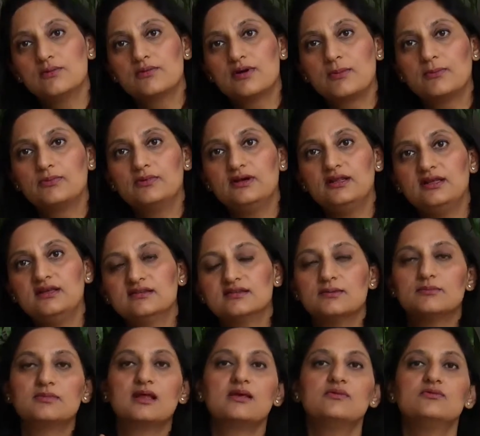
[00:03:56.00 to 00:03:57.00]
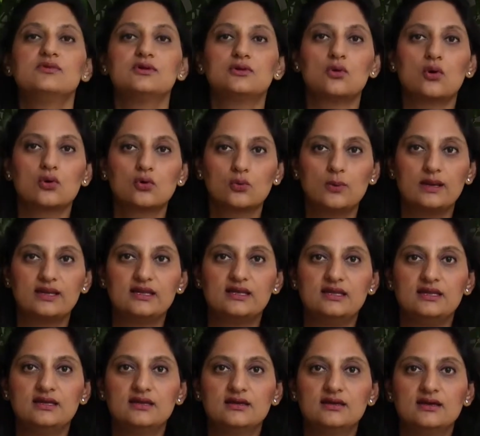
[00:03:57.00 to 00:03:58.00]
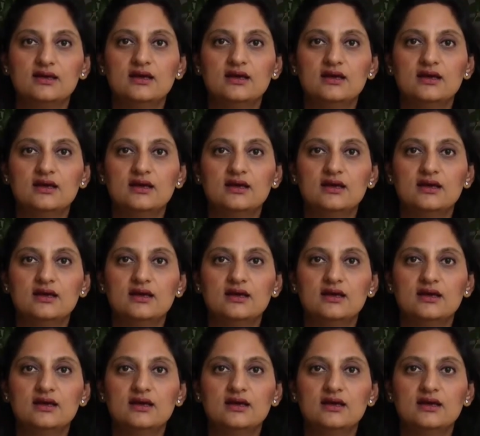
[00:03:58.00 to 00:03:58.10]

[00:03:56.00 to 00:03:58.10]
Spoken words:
abruptly, sometimes we talk quickly.